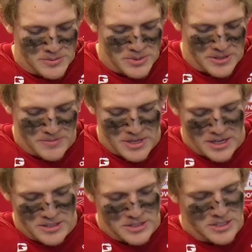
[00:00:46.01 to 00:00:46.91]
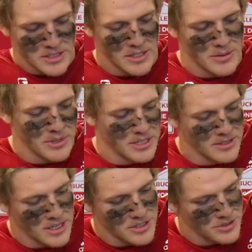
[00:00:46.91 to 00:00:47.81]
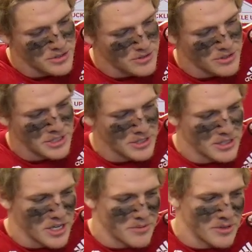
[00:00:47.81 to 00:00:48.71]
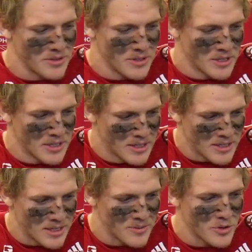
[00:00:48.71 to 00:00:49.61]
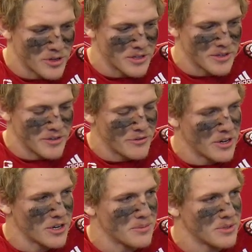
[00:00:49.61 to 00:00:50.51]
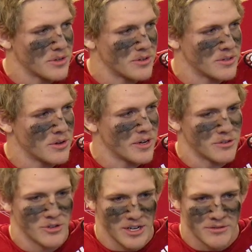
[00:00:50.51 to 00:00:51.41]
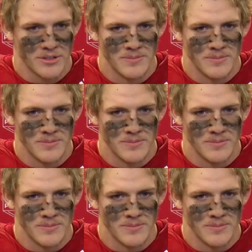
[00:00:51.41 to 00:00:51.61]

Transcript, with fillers: But yeah, it just it, it gets a lot of juice to the rest of the team, and um, go out there and get fired up and go go have a drive.